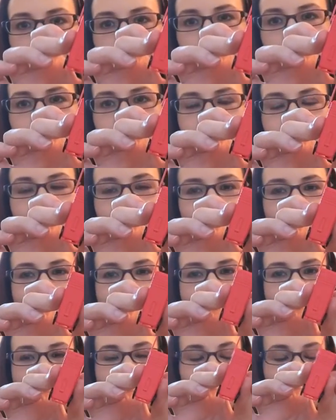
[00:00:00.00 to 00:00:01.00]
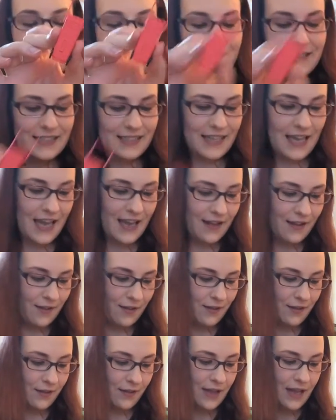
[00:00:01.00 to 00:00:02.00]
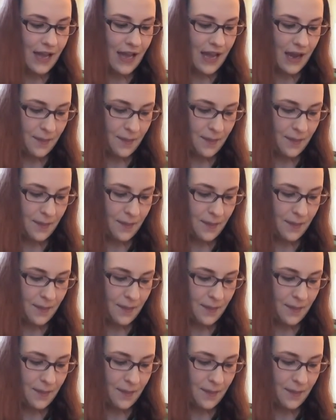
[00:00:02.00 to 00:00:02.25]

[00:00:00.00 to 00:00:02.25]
So you can see that the scale